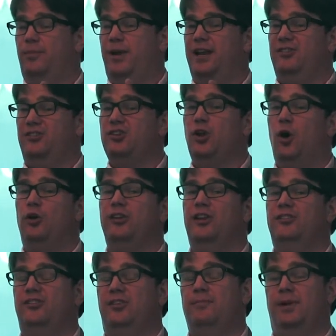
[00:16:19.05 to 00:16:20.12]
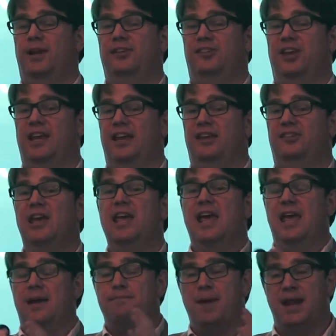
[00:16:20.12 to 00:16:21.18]
but it's not as simple as it is
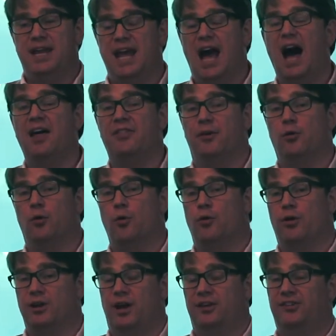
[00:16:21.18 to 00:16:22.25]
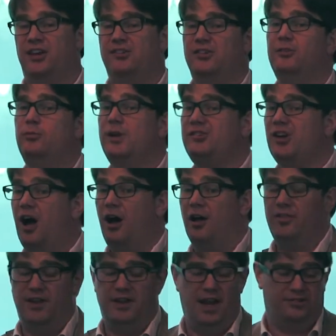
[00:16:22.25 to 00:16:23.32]
in many other organizations which
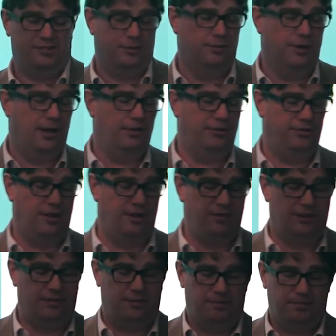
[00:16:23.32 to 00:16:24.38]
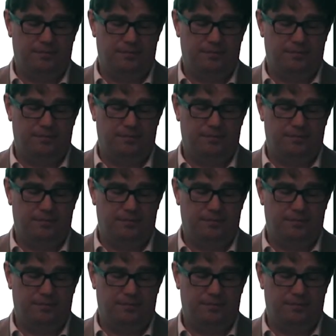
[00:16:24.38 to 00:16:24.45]
aren't the National Health Service.